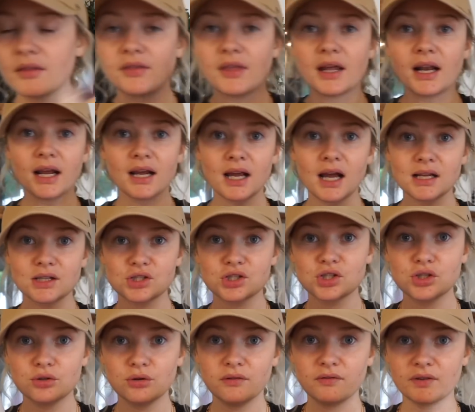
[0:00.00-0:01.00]
Then I got
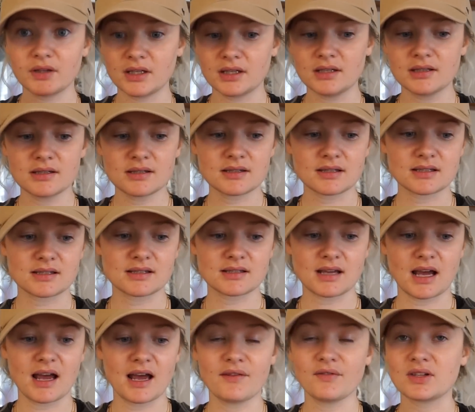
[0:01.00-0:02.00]
2 of these. This is,
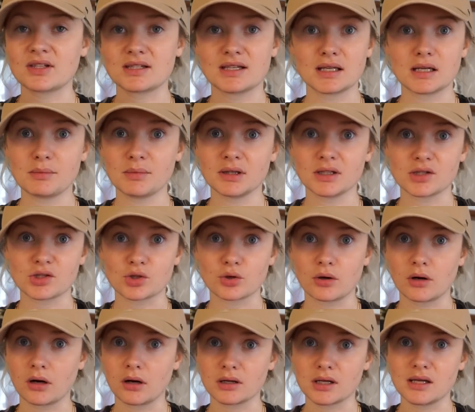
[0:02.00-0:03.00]
I haven't seen them in the
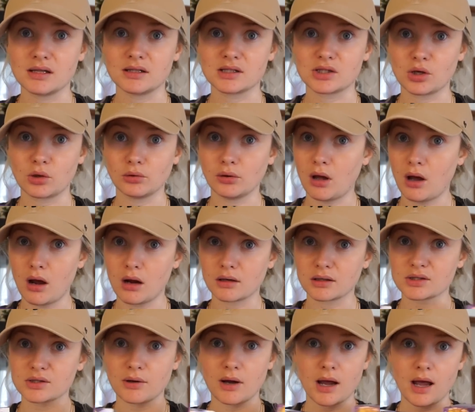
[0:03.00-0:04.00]
store in so
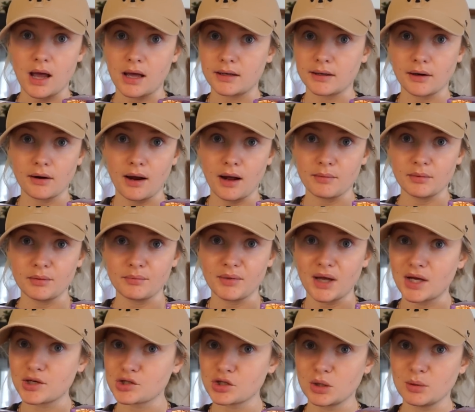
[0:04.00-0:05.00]
long, so I had to grab them.
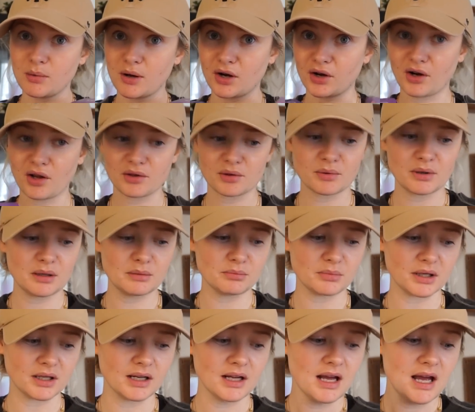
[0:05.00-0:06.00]
I should have bought another one,
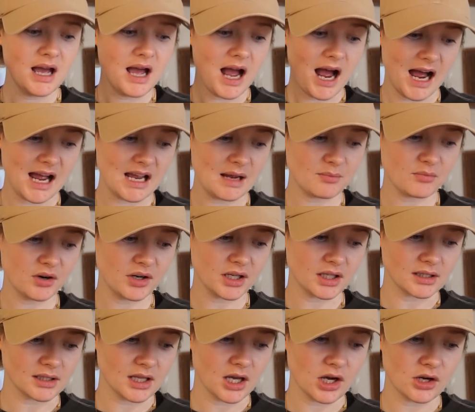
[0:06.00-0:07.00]
but I am
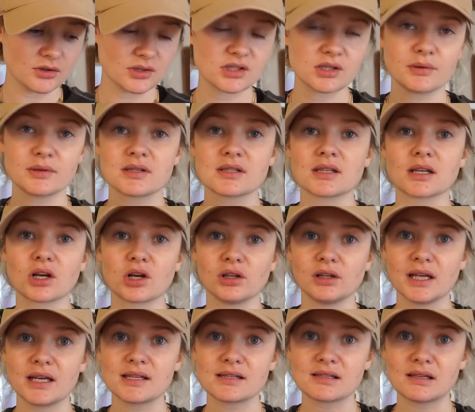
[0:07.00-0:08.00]
running low. So it's the
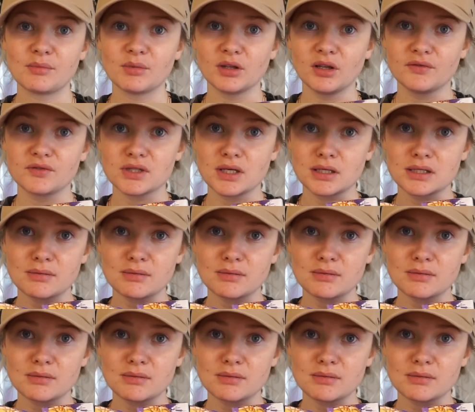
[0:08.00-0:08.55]
glazed lemon loaf tea.